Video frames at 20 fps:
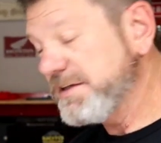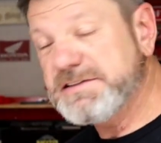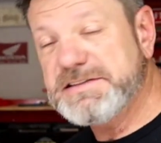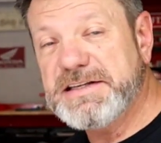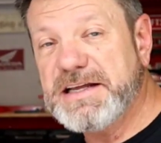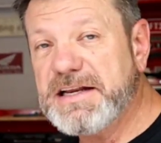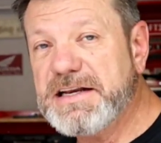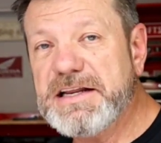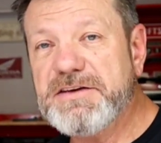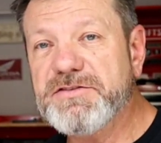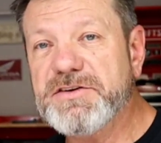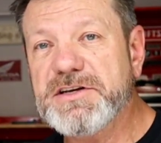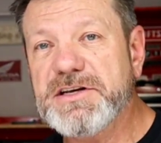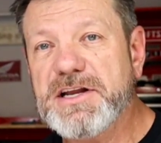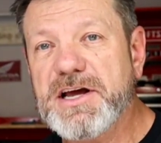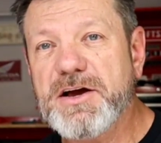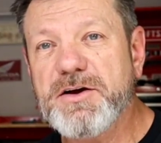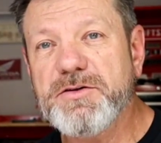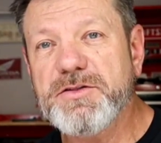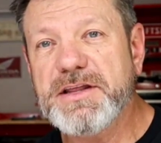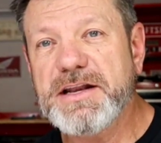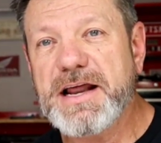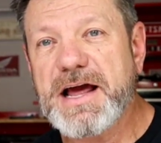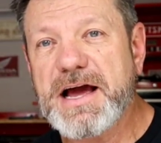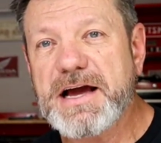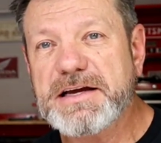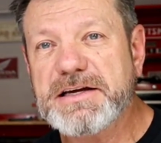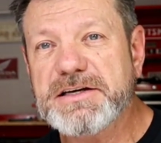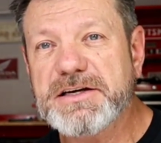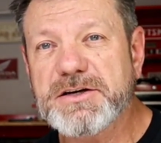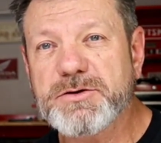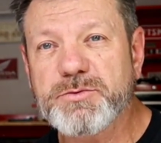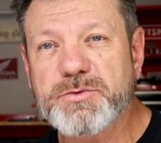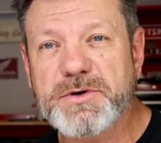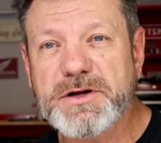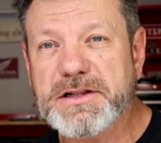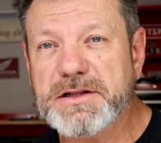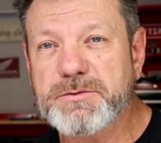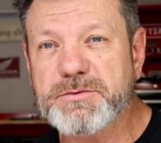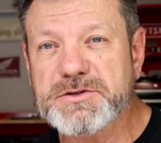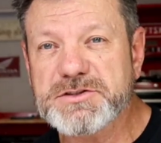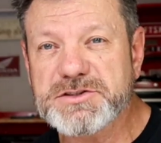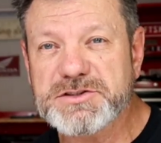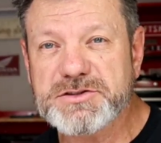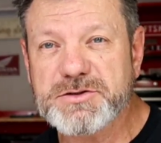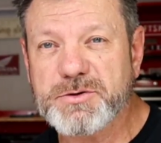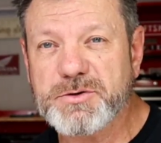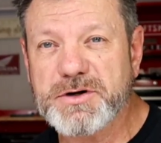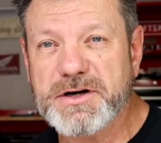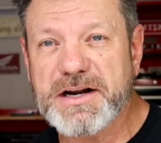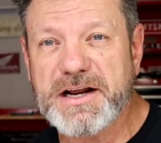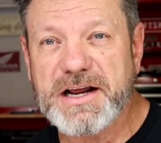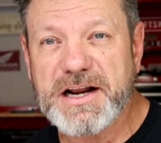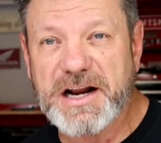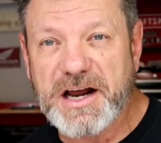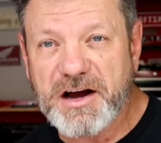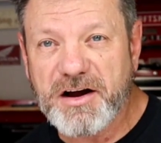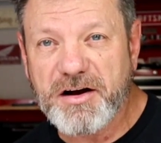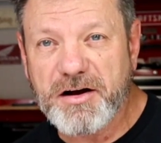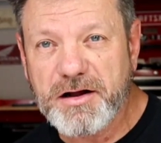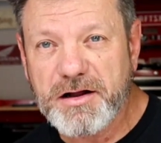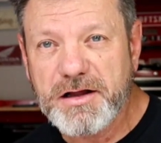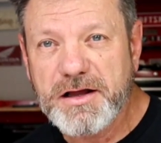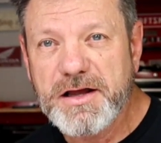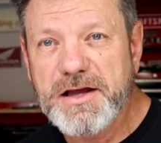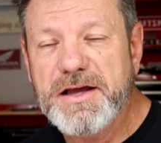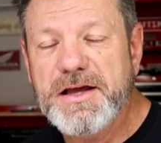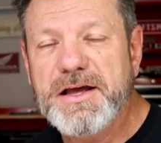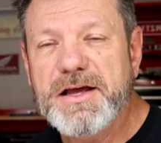Didn't even know that I could really restore it at all.